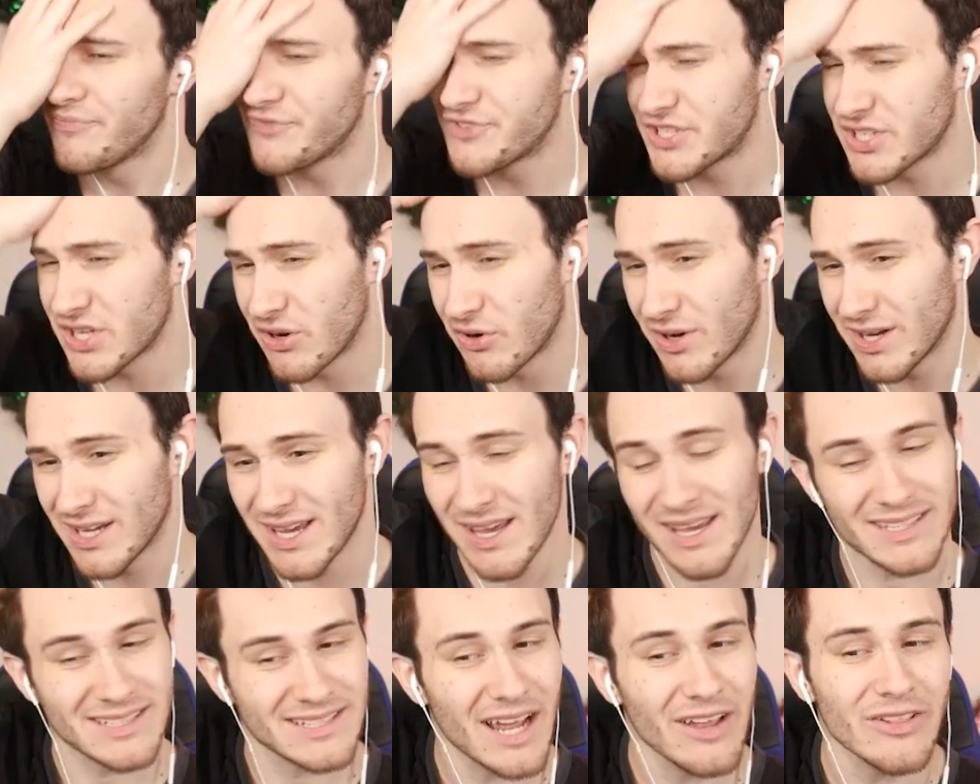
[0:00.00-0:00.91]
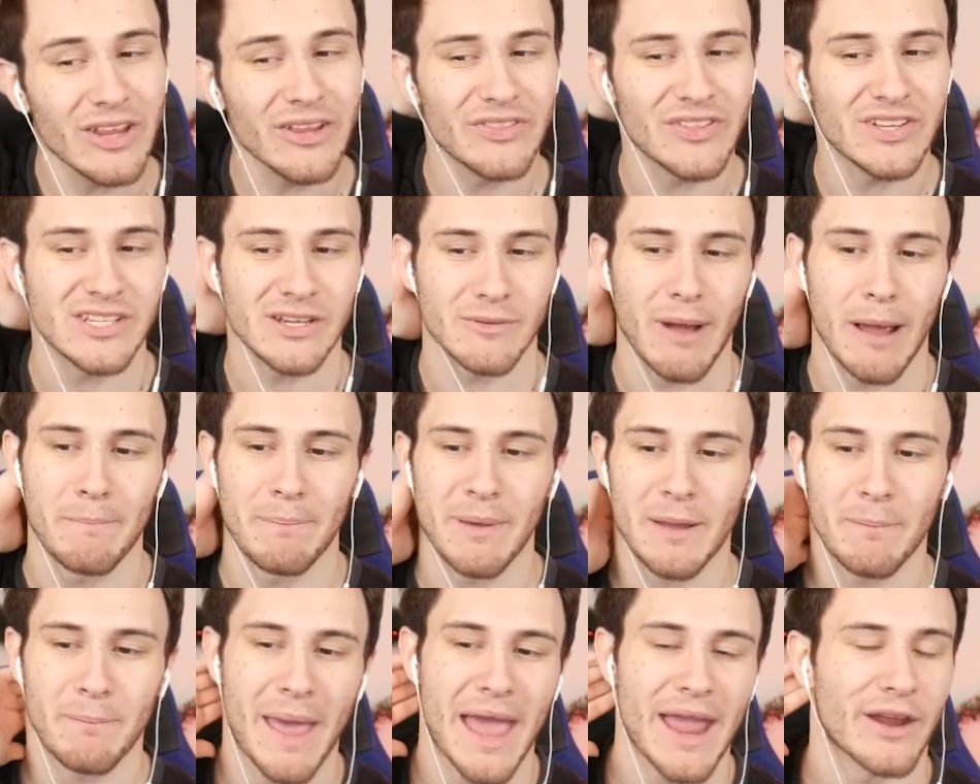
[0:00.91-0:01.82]
So it's not like these are my
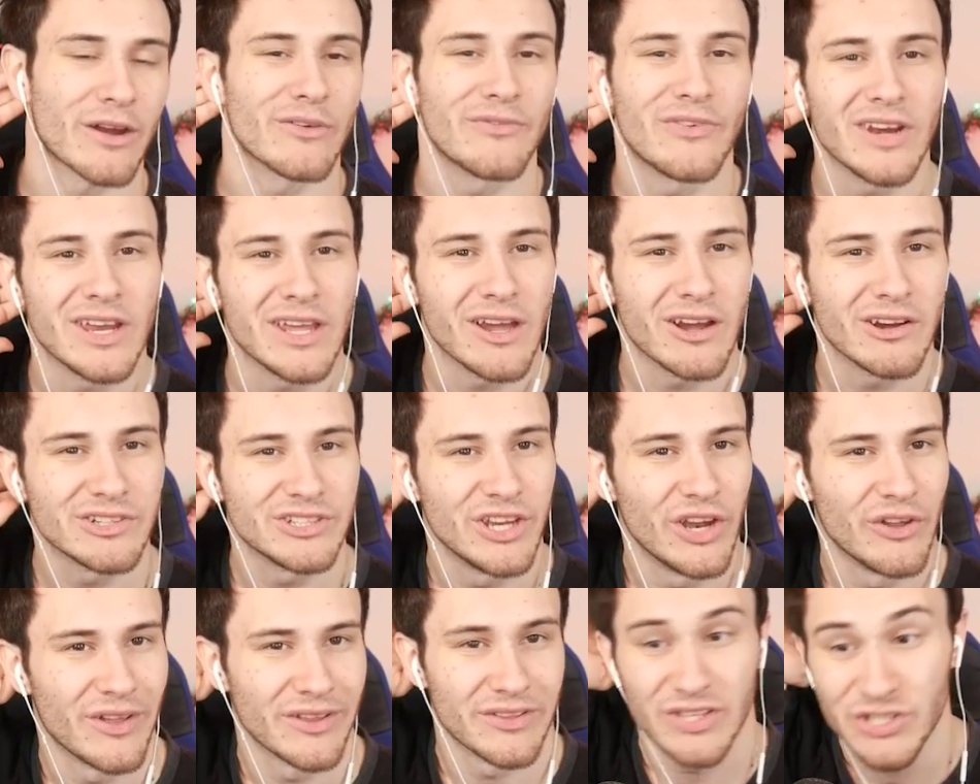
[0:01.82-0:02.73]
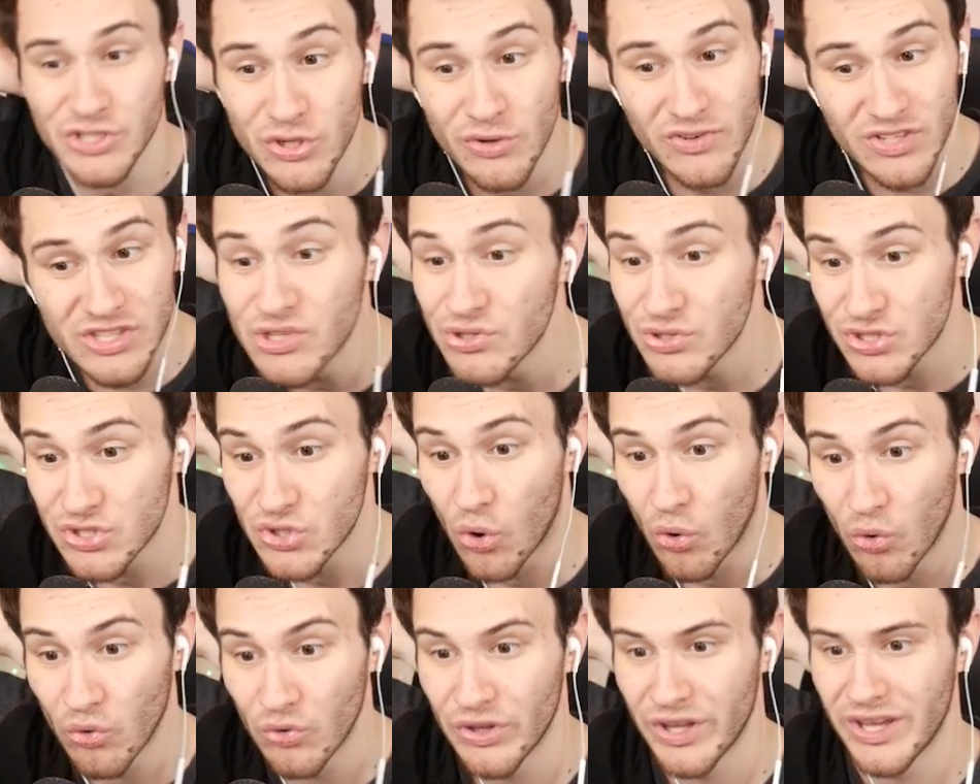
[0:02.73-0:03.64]
big banger videos, you know, like the 2v2
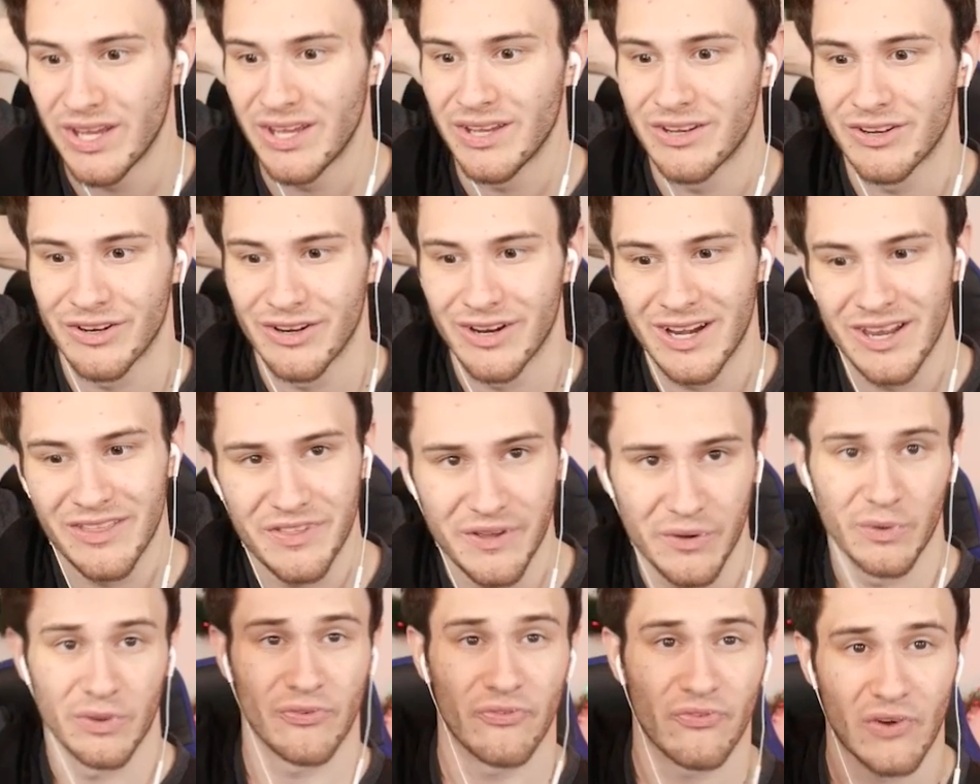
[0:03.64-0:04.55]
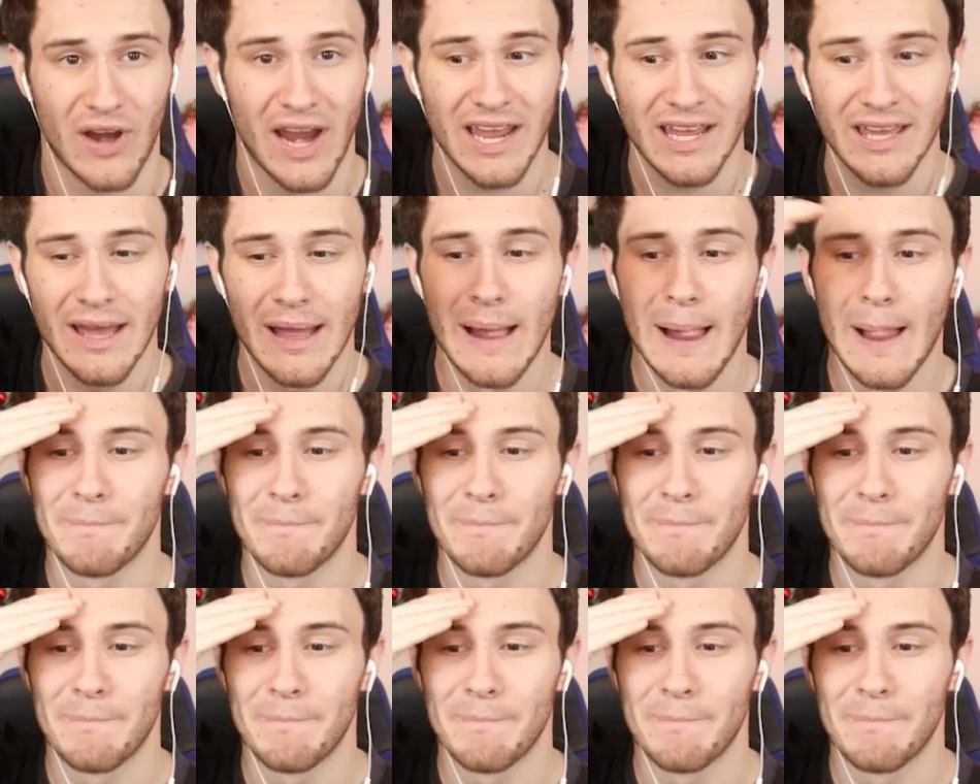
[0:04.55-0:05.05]
Soul Link or anything with Frank.